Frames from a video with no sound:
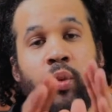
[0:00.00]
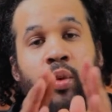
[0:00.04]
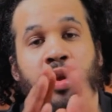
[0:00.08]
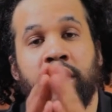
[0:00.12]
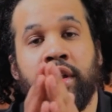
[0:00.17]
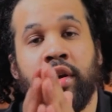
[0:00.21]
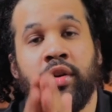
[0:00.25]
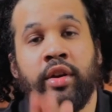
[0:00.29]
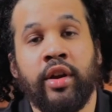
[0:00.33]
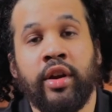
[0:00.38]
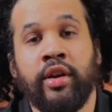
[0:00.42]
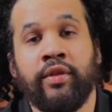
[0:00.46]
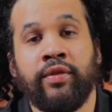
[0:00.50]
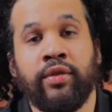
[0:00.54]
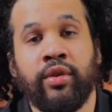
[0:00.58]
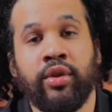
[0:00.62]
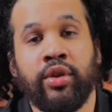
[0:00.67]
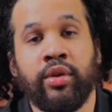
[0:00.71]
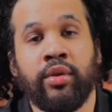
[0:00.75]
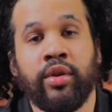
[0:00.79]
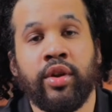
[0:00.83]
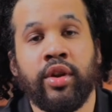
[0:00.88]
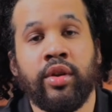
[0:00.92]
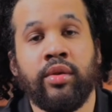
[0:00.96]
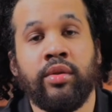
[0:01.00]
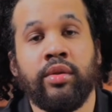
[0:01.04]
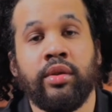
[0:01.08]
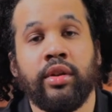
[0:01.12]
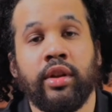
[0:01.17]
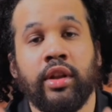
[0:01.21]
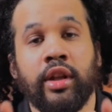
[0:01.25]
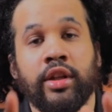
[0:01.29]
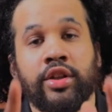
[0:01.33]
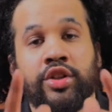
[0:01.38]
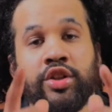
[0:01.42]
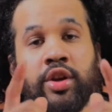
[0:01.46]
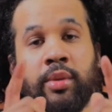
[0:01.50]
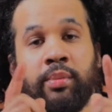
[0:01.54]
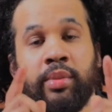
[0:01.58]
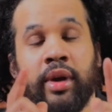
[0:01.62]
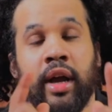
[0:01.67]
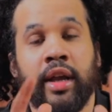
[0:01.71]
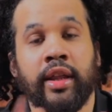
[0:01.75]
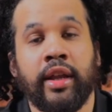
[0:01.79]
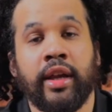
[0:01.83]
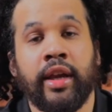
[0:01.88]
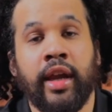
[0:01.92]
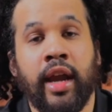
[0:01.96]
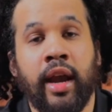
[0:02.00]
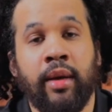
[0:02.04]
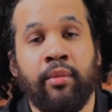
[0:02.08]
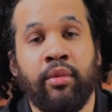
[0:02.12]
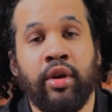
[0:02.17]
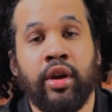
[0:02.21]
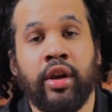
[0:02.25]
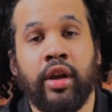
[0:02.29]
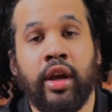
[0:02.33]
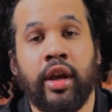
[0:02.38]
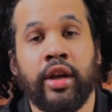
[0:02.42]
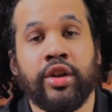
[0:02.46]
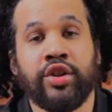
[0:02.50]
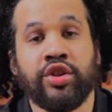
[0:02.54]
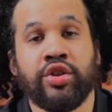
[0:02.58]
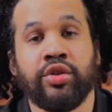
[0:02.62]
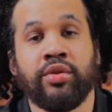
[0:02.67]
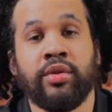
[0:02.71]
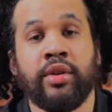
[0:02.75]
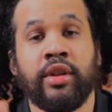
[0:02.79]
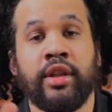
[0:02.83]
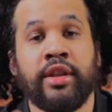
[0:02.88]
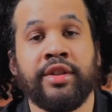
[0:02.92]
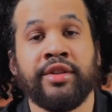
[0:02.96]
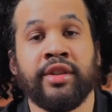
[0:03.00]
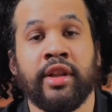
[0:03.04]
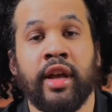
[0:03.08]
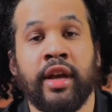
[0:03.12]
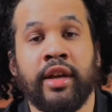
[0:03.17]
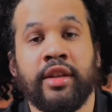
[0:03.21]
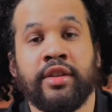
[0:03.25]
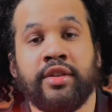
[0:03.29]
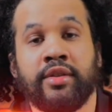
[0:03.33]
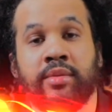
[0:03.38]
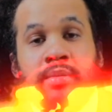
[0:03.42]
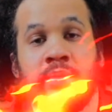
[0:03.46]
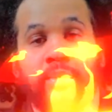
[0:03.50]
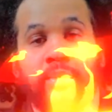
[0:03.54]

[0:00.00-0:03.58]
Without any further ado, let's jump behind the camera and show you these lights.